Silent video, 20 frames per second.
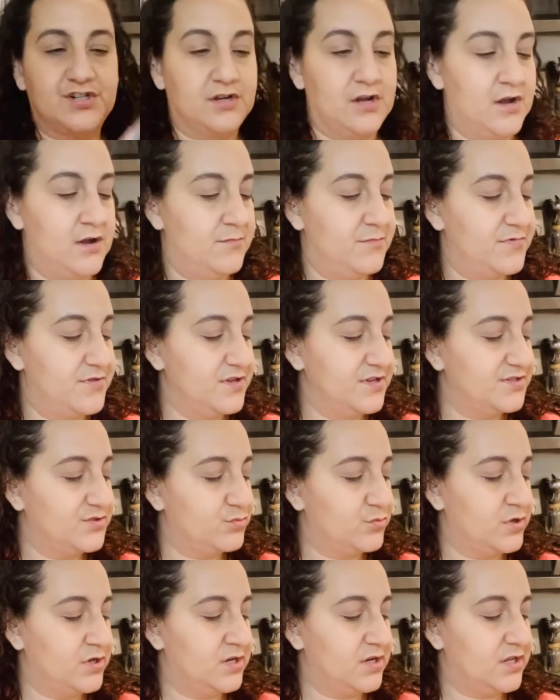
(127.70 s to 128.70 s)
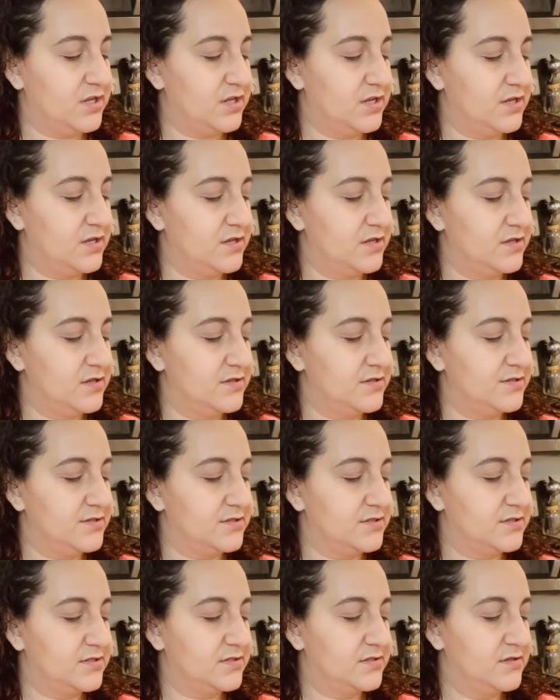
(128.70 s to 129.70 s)
Um, this one
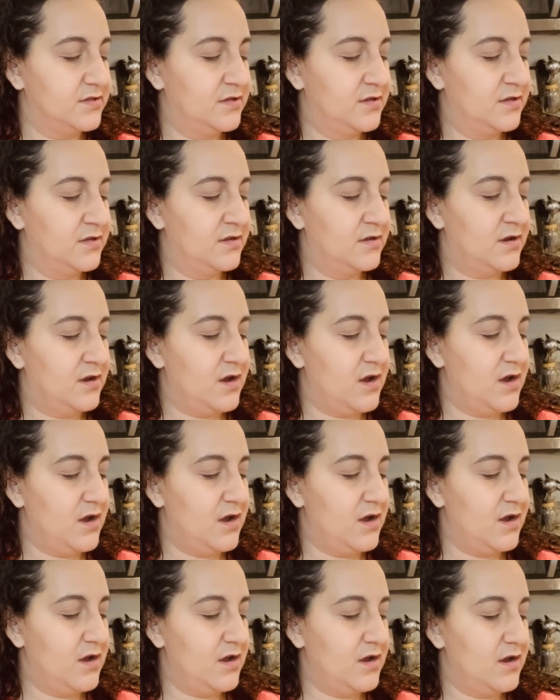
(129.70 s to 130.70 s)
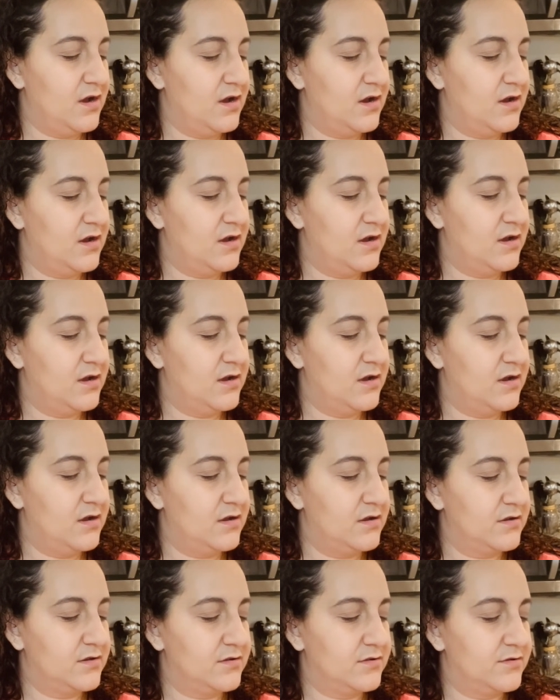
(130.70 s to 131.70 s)
is
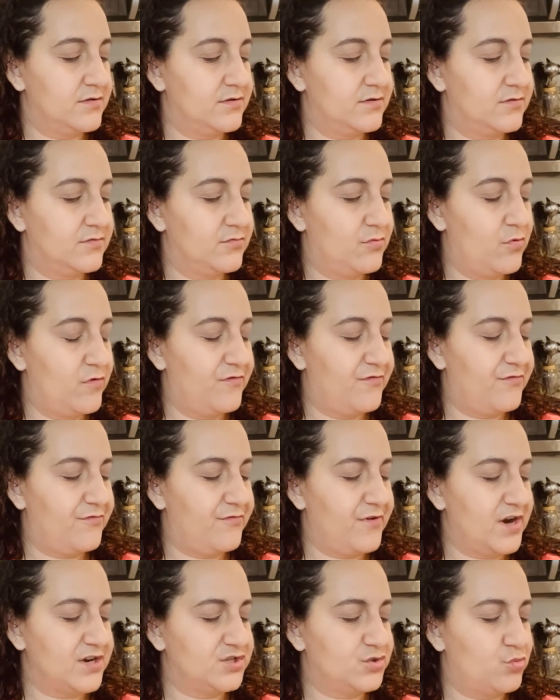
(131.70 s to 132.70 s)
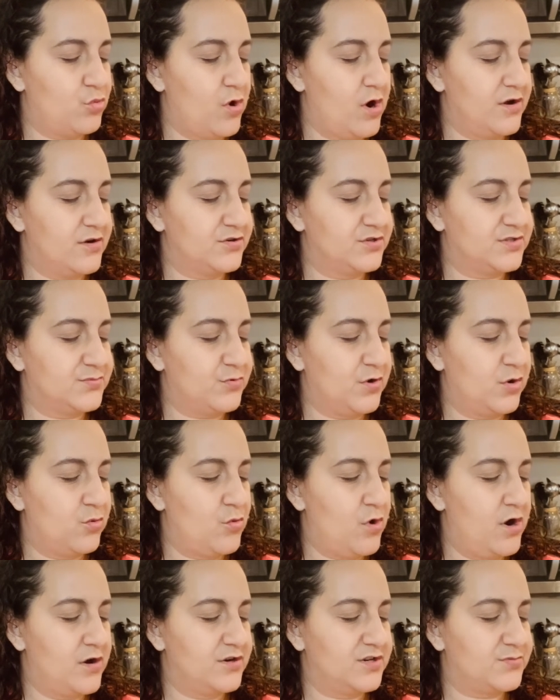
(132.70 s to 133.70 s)
uh, fresh water, spring
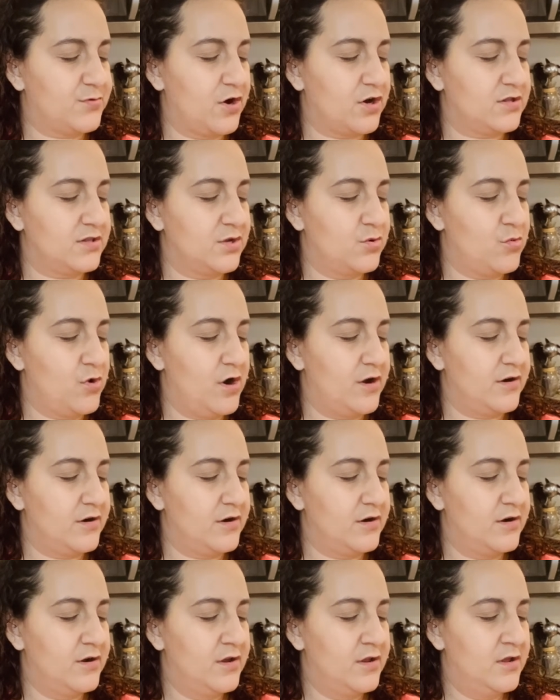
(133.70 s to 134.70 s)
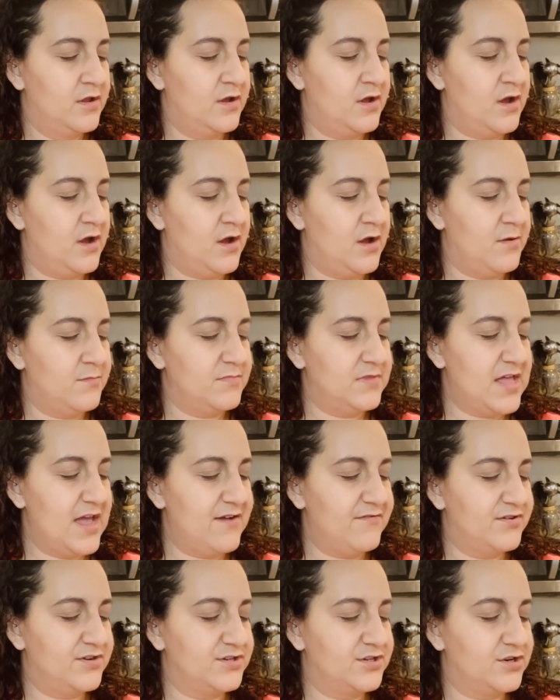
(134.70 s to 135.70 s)
water, sparkling water, Um,
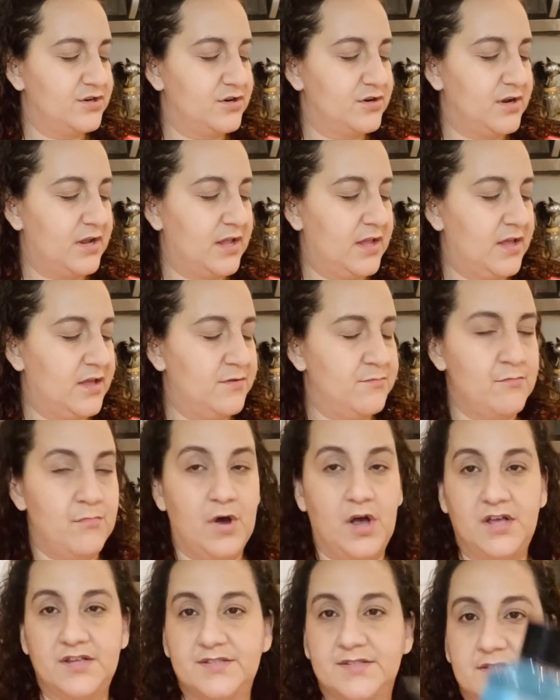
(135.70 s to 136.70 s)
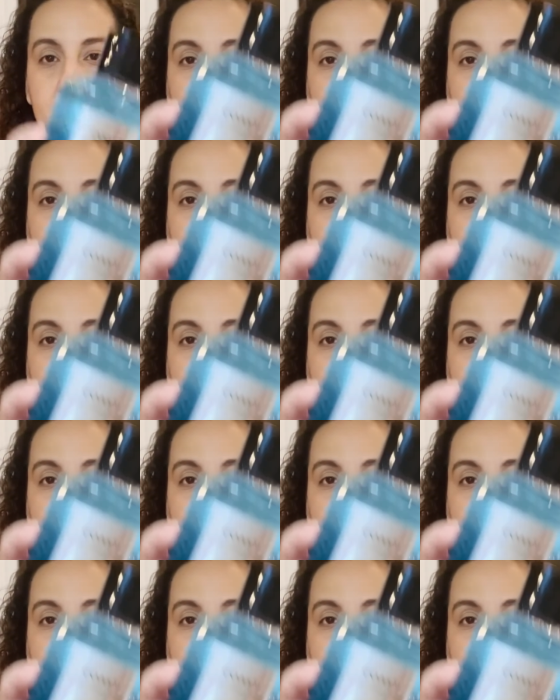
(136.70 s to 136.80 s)
lavender and musk.